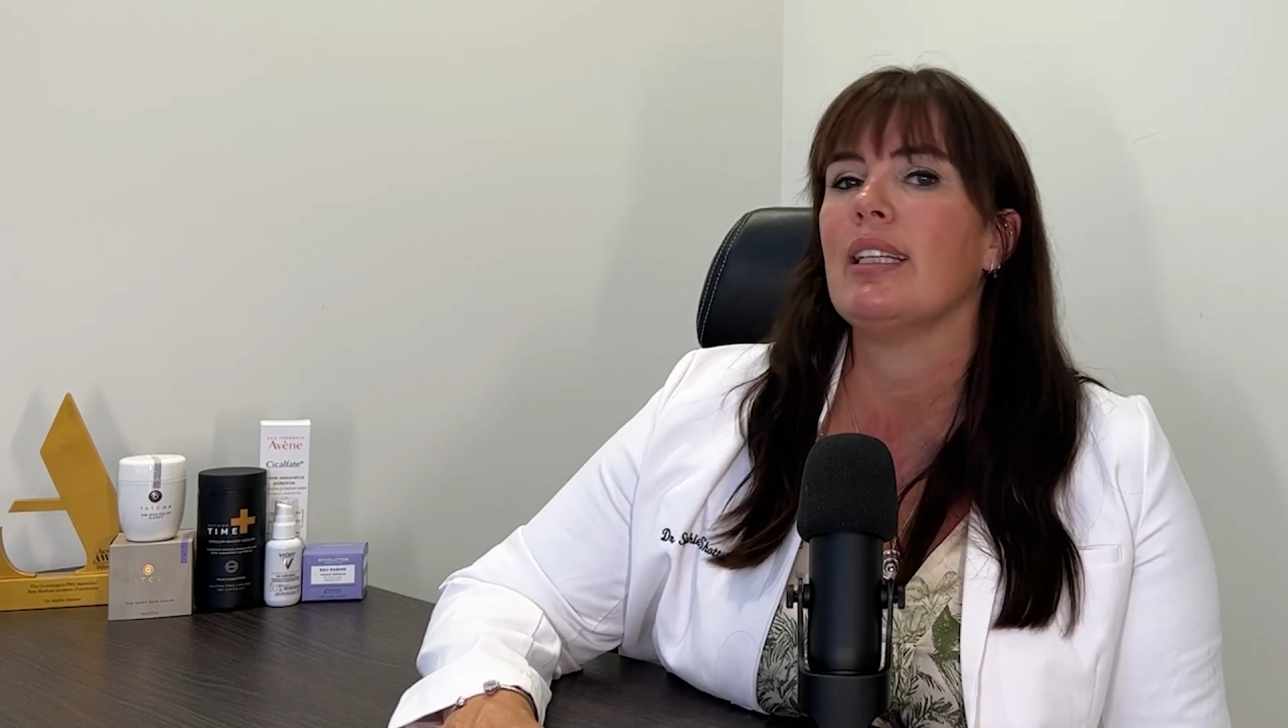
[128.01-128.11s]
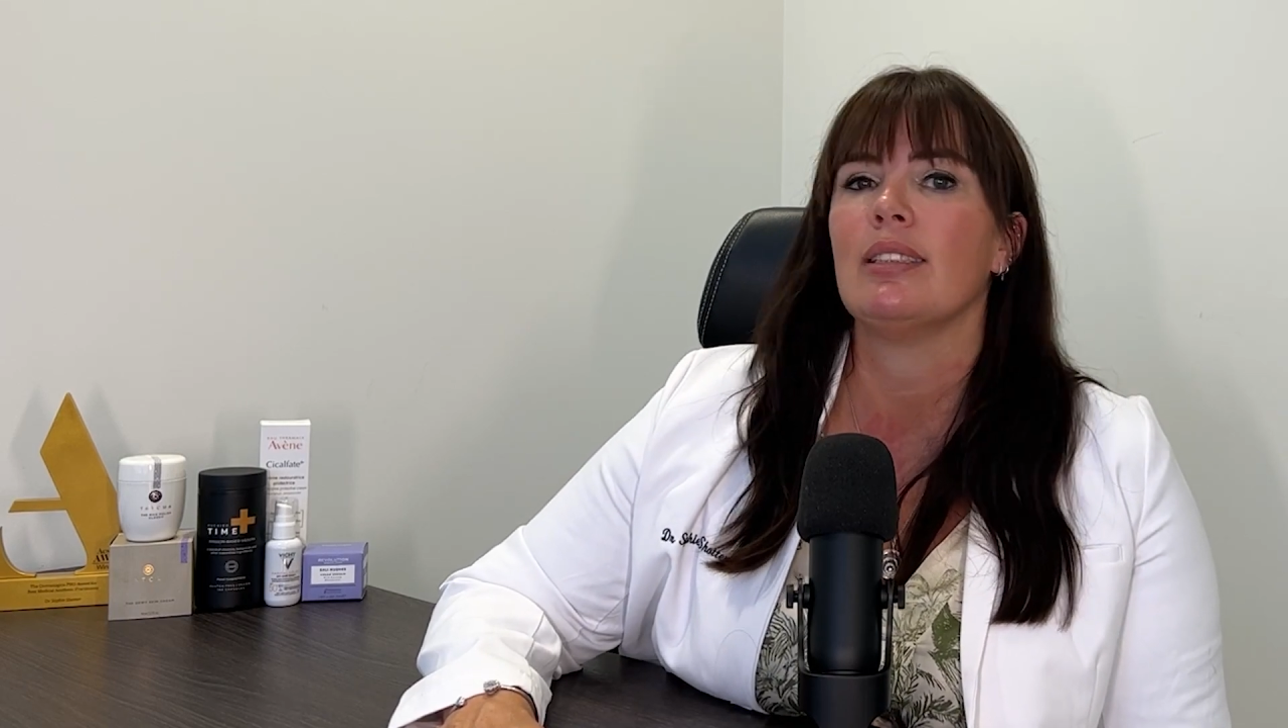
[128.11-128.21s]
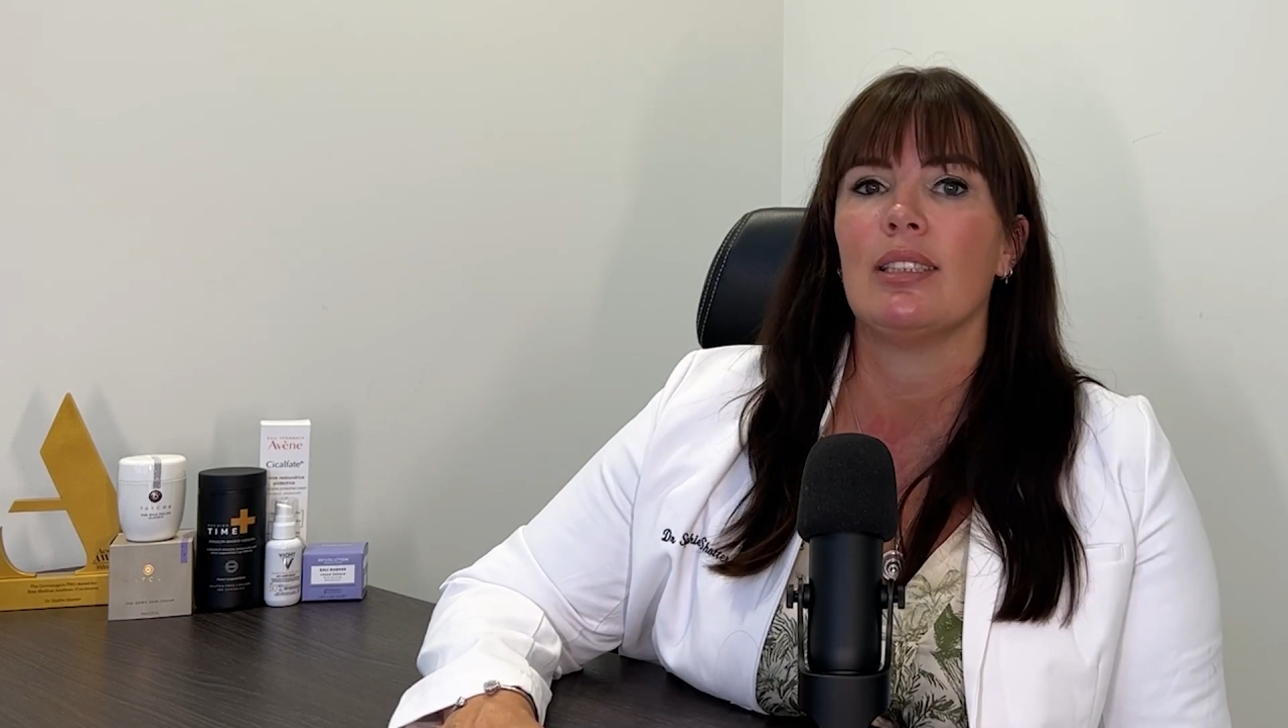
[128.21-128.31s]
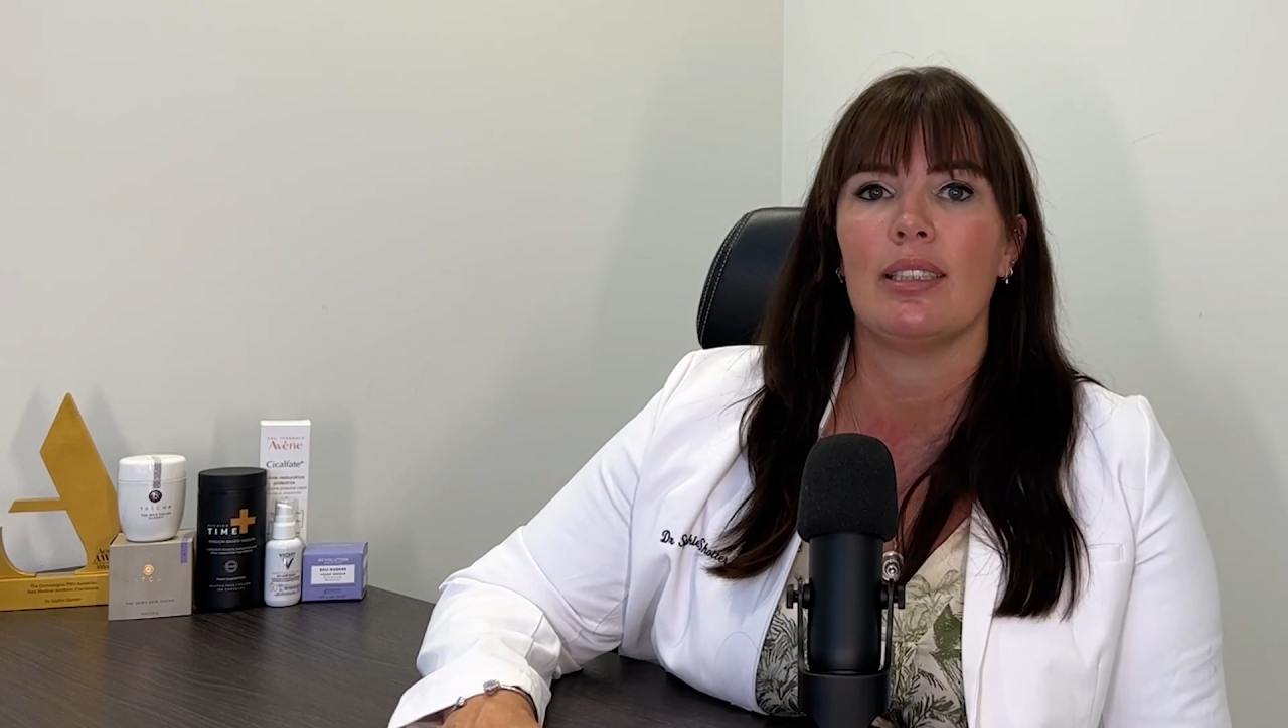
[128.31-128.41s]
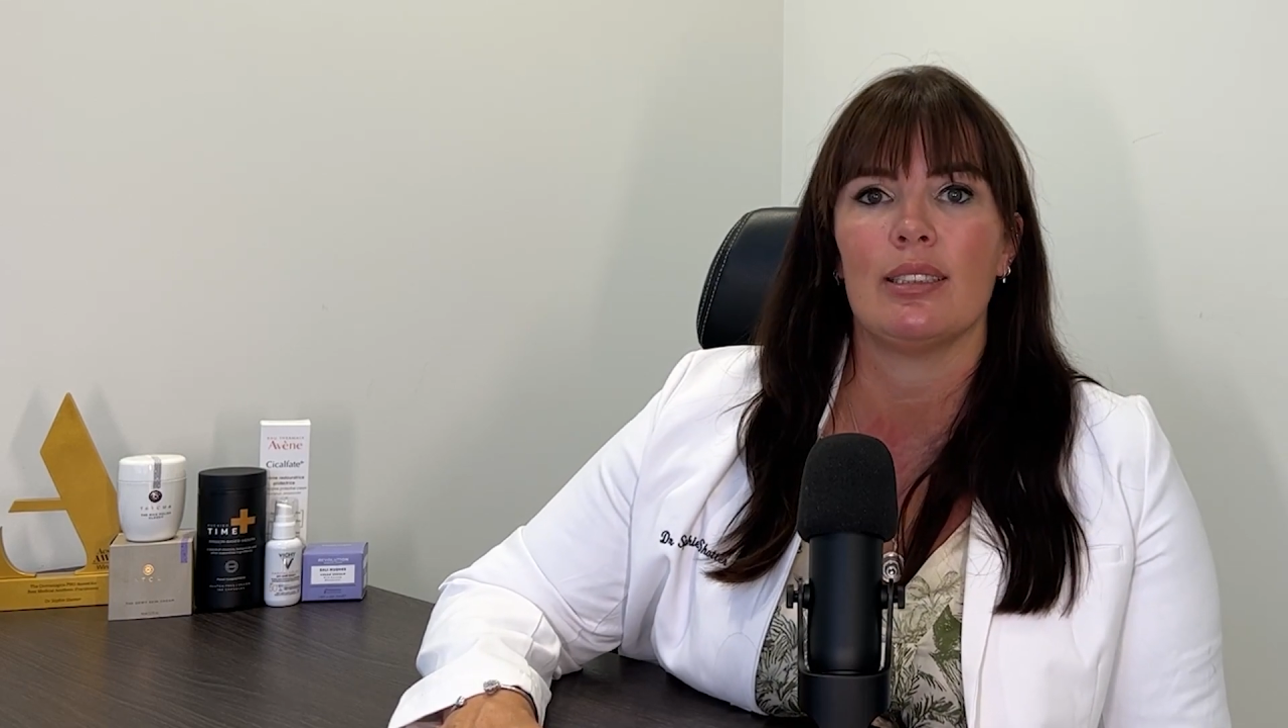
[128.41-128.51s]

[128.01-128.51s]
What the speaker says: into the